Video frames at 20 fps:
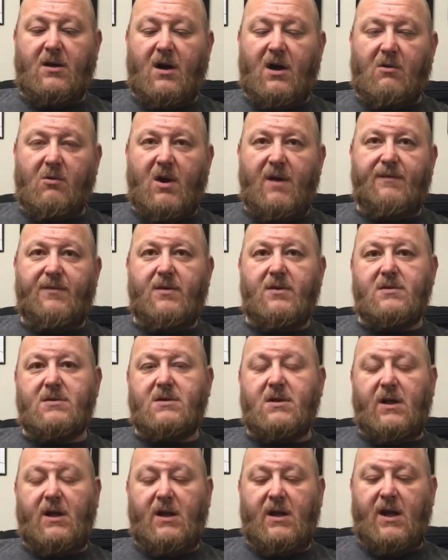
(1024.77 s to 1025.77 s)
GAW
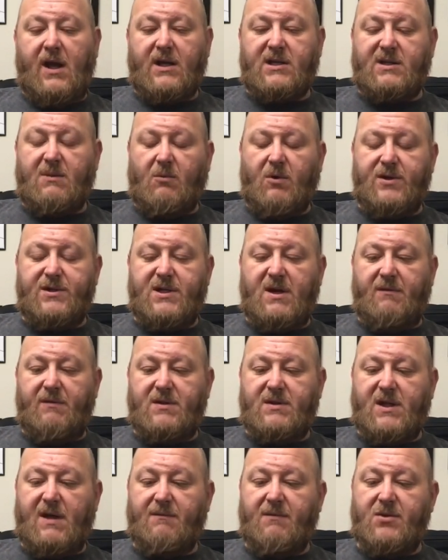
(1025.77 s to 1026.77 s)
rifles and
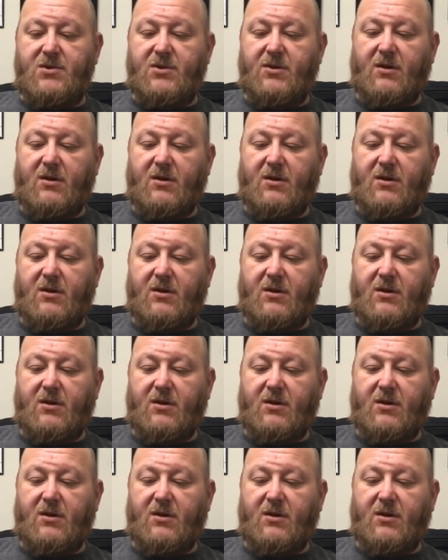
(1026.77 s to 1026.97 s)
XM177s